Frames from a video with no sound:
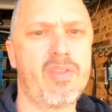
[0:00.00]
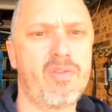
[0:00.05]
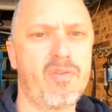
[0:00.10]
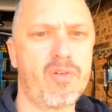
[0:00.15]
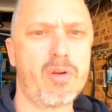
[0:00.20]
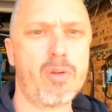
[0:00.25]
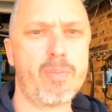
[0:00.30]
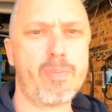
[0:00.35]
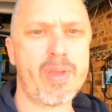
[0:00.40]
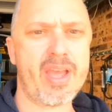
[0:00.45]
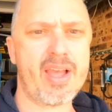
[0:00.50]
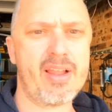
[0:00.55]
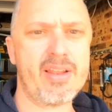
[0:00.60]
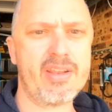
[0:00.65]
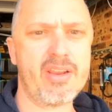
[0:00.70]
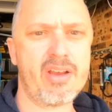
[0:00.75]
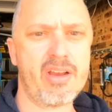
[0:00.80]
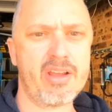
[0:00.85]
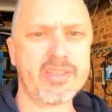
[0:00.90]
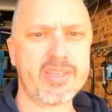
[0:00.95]
for about
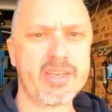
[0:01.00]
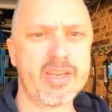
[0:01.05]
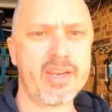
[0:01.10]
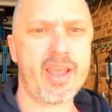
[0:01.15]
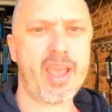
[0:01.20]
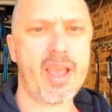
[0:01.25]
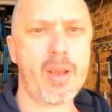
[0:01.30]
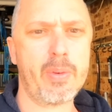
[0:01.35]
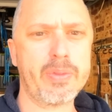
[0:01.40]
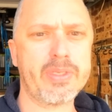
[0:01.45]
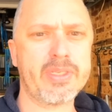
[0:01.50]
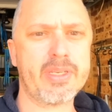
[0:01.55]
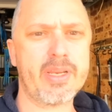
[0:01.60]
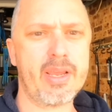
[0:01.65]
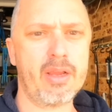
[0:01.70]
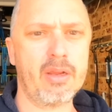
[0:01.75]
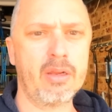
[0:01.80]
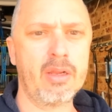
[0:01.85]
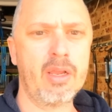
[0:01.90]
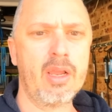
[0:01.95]
19 hours
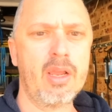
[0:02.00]
now.